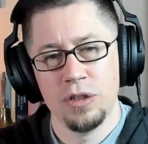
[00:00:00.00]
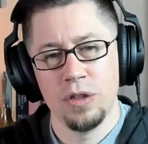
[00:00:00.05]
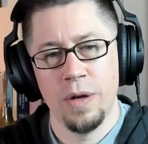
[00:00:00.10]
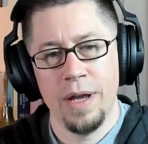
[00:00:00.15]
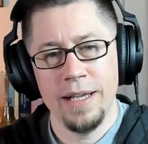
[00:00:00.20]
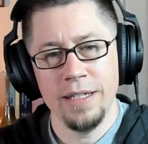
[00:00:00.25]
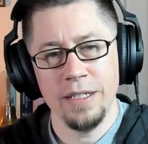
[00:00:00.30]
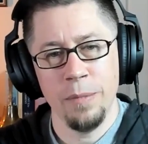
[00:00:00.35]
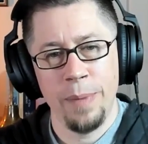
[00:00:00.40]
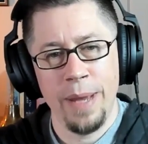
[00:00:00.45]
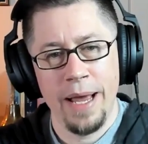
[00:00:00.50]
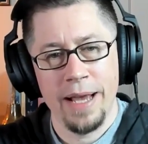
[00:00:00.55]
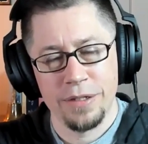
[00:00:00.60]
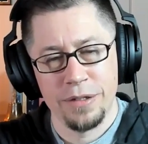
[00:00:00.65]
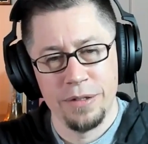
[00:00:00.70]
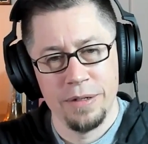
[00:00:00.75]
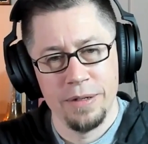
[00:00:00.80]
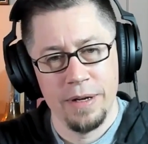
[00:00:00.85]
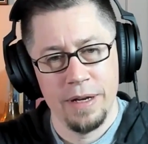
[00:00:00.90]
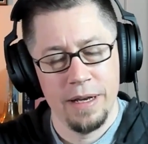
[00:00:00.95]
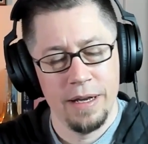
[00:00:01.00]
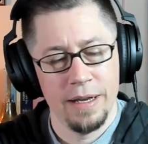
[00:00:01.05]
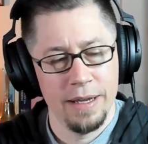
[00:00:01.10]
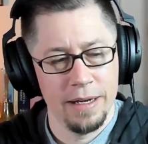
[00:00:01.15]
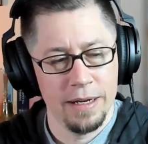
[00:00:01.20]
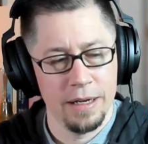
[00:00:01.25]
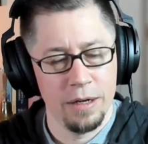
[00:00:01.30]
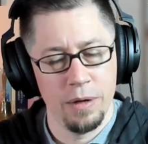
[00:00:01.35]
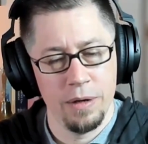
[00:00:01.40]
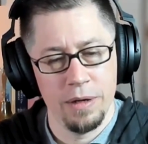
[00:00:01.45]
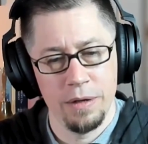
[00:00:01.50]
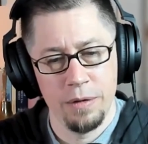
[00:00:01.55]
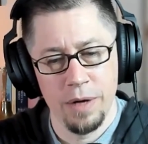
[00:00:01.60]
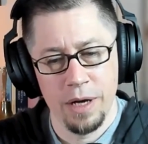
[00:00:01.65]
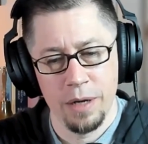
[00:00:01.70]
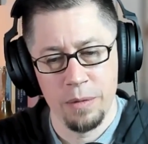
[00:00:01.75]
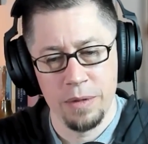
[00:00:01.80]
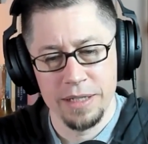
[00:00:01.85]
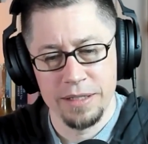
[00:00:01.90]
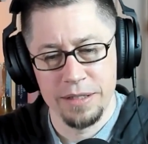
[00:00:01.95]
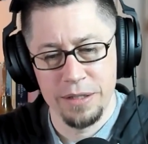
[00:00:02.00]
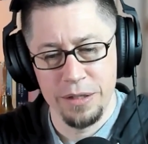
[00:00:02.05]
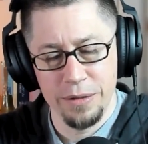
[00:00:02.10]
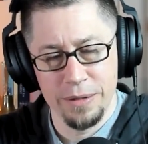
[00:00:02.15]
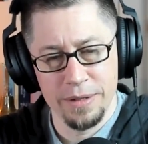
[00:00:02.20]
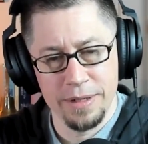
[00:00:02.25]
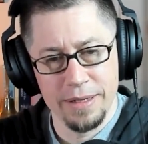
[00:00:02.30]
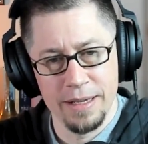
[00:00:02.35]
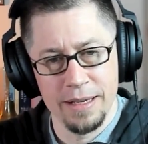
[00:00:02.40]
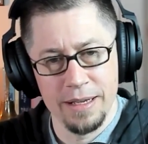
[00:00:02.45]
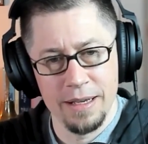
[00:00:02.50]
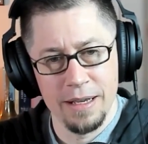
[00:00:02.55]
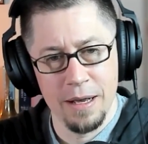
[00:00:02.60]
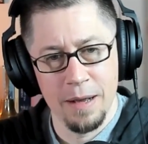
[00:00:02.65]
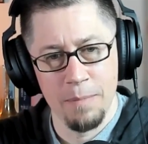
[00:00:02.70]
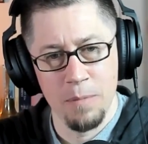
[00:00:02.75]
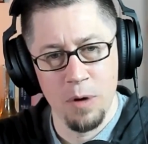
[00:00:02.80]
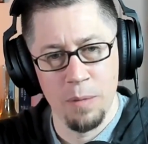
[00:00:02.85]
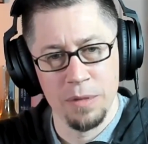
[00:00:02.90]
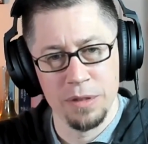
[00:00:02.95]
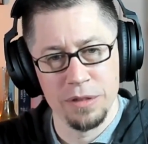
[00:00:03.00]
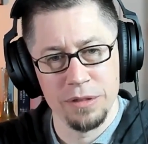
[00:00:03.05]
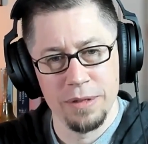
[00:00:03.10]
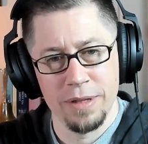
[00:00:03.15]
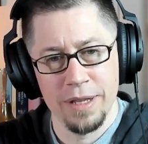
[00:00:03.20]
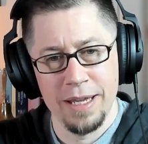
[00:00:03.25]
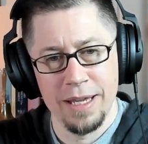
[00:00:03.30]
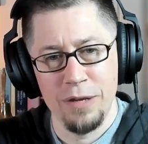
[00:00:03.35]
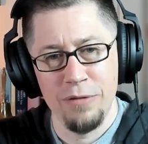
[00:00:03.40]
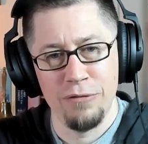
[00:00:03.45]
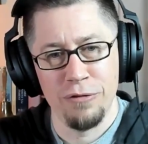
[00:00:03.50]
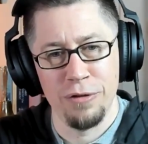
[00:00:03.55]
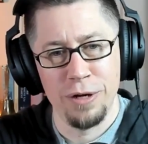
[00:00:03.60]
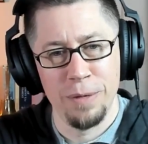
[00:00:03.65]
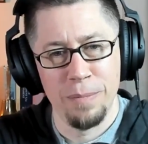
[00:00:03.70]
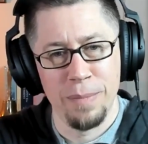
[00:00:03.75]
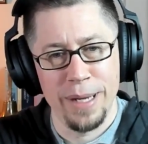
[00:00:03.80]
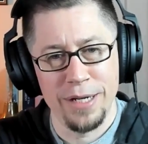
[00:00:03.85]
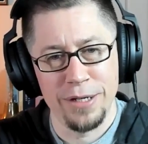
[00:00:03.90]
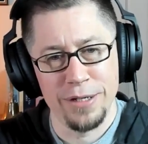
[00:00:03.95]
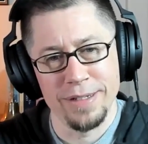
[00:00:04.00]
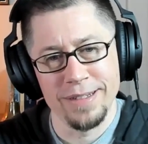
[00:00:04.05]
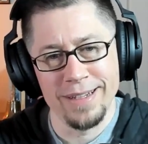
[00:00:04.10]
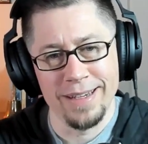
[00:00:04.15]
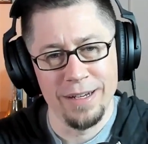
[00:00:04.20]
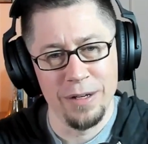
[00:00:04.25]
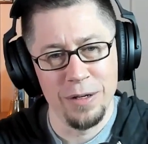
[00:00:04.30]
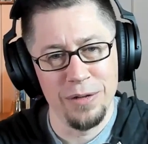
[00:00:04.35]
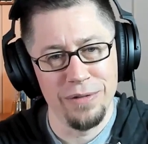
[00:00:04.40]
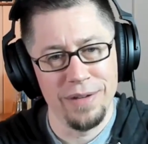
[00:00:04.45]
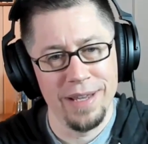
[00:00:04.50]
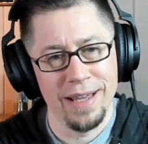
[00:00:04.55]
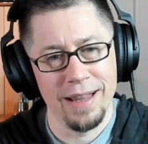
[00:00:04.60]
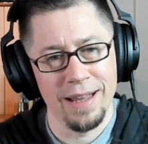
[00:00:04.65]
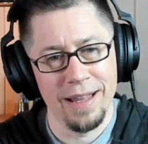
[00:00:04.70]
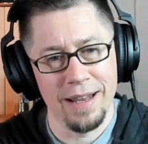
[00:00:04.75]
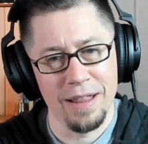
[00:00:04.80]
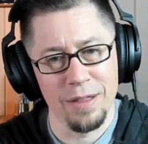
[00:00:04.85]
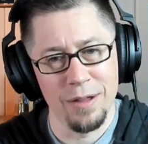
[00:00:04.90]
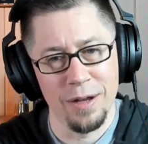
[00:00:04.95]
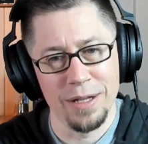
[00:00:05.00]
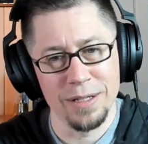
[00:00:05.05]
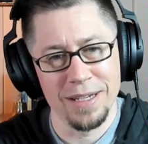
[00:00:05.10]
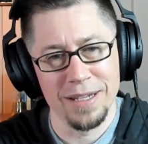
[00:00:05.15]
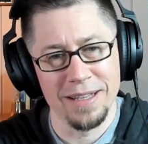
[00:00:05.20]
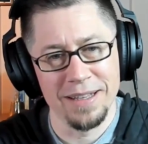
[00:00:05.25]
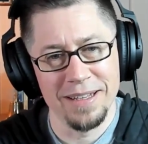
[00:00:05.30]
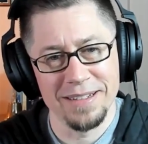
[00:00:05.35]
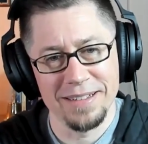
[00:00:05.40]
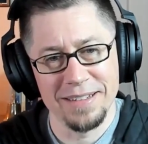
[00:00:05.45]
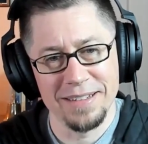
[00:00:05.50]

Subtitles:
So, as a pastor, and Greg, we'll get to you in a moment. So, thank you for your patience. I know you've got a lot of thoughts on this.